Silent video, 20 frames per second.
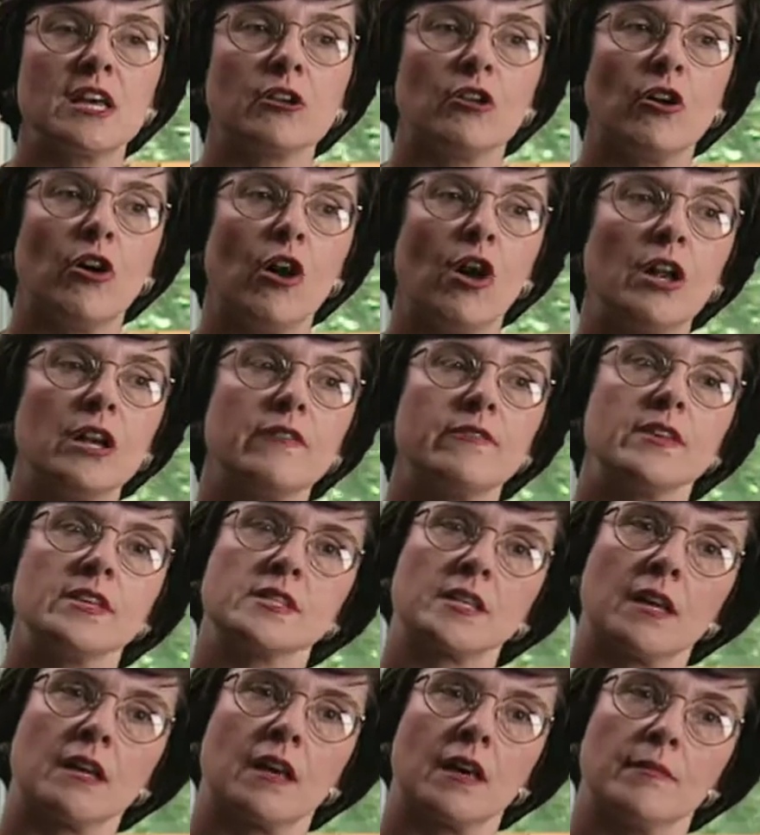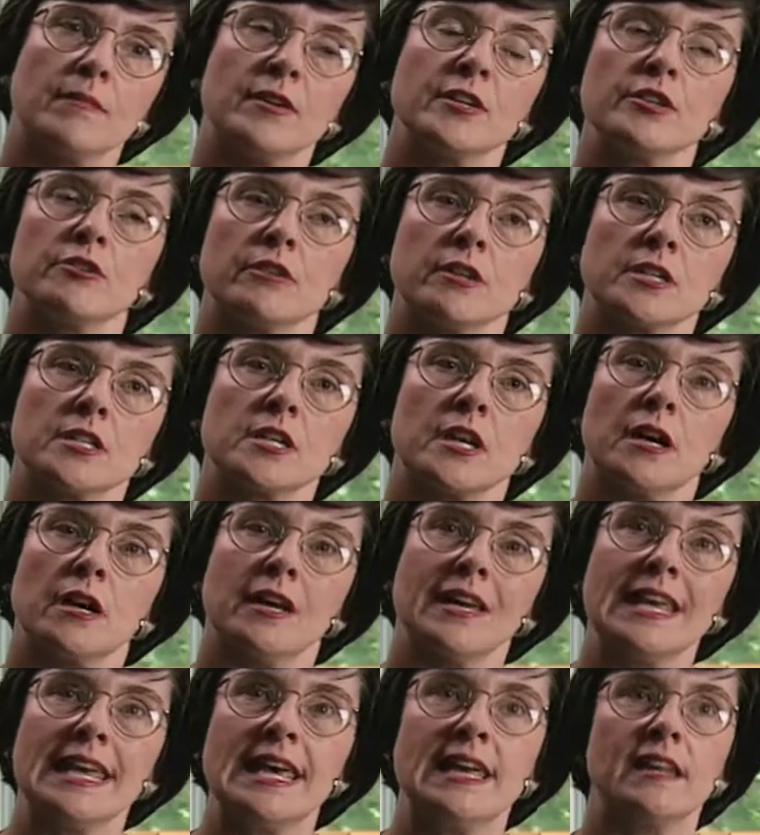and all of this can come under
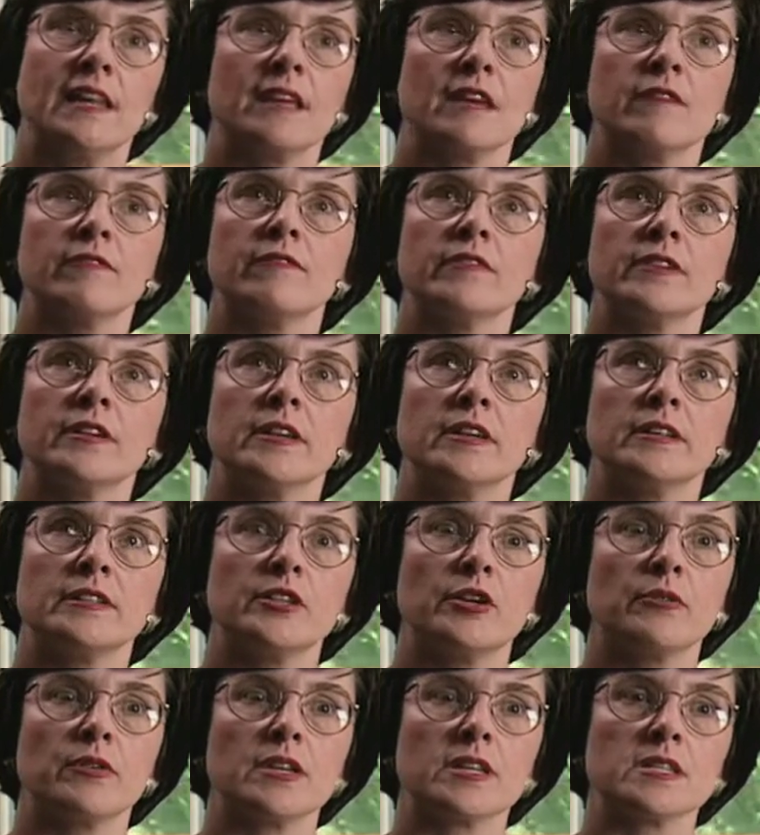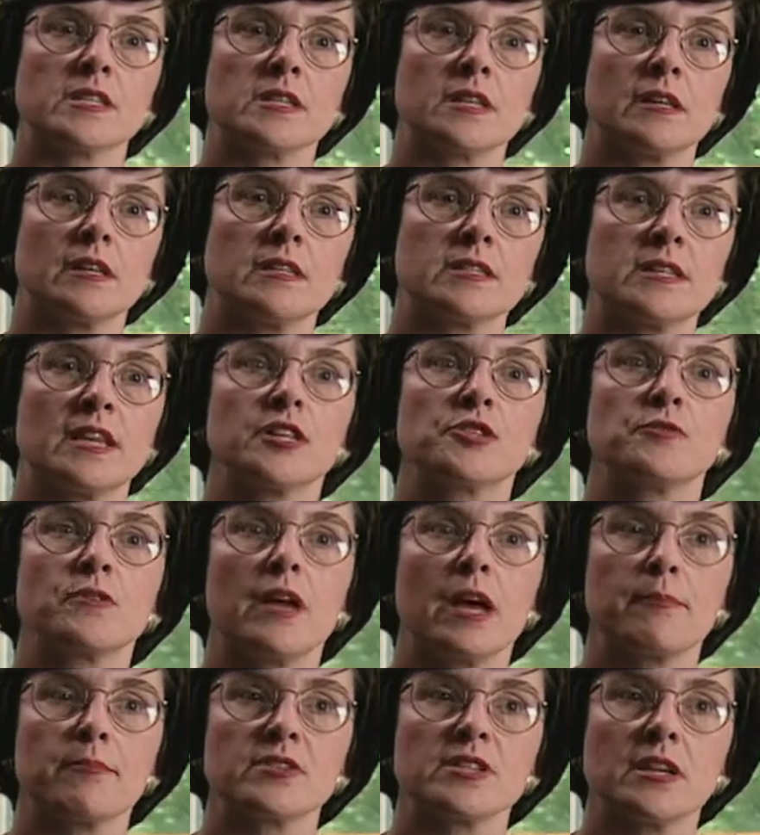a, heading of uh, known as
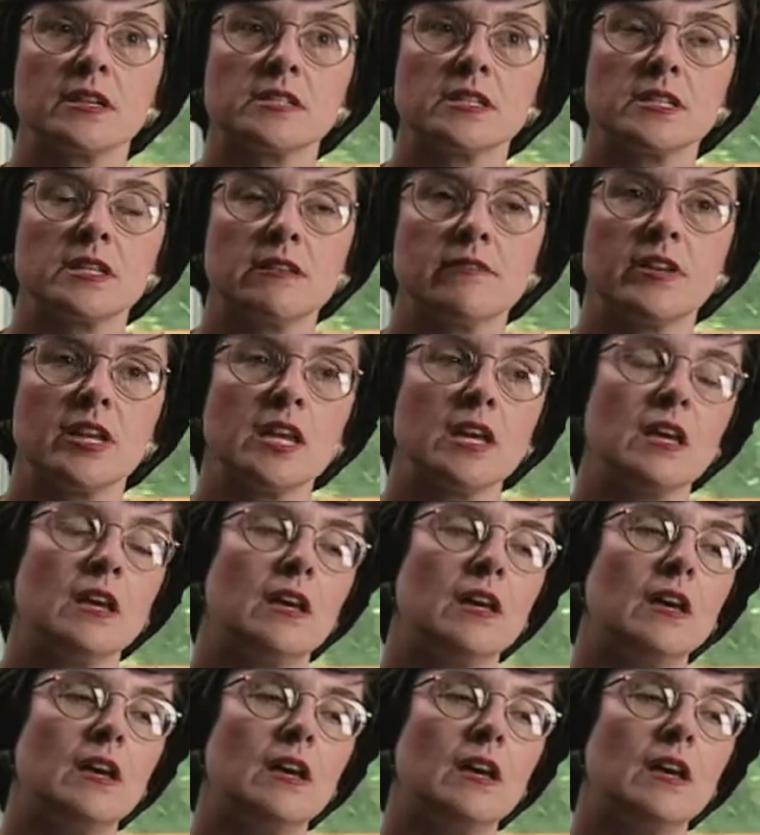sensory hypersensitivity.